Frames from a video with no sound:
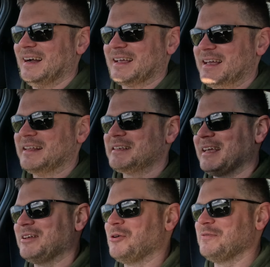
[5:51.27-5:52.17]
I can't
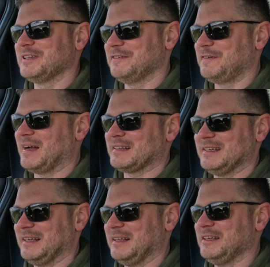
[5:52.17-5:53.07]
get over the fact
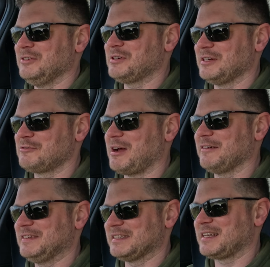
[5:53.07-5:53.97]
that you can
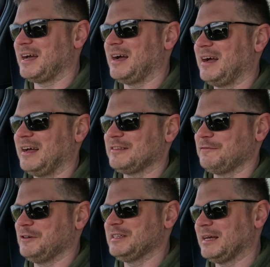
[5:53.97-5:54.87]
drive this car at
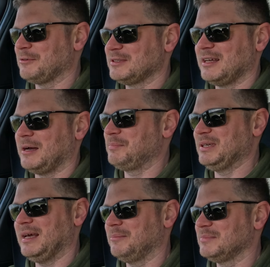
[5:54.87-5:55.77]
3000
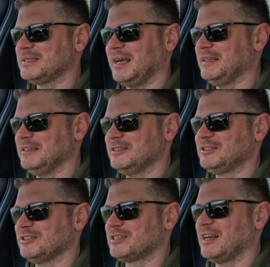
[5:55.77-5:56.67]
RPMs and it's
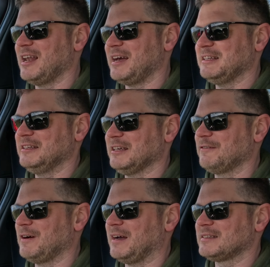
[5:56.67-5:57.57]
just lightning
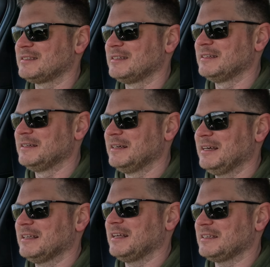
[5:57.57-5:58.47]
fast.
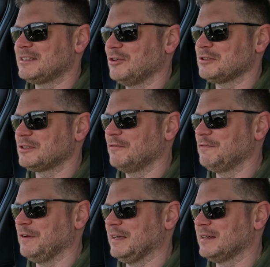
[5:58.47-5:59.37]
That's not
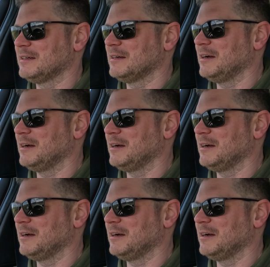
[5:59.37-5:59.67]
something